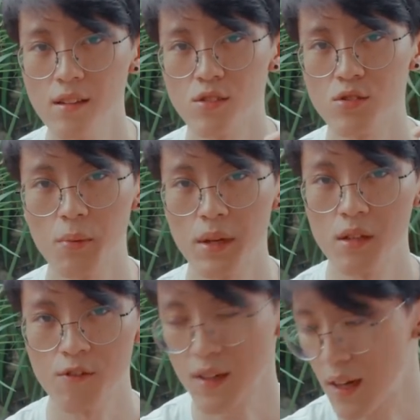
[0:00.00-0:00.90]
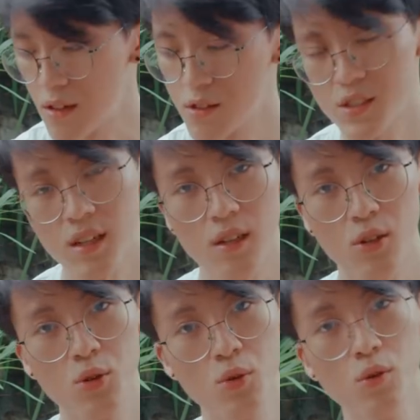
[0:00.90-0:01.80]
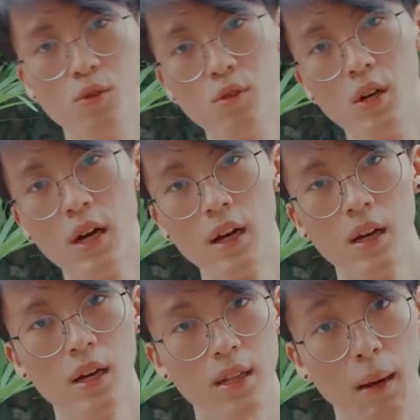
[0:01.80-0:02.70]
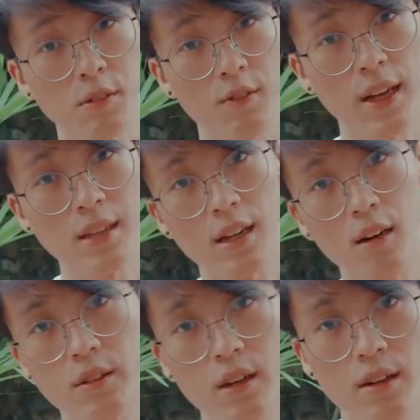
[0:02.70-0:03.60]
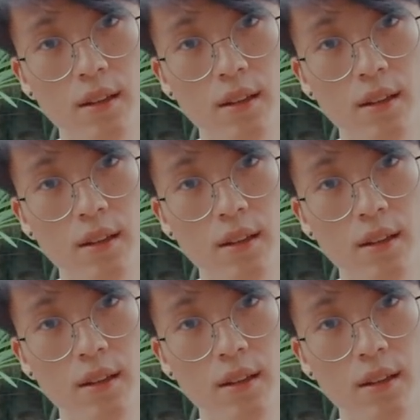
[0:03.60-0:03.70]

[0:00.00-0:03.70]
There's so many different colors and cool types of inks out there.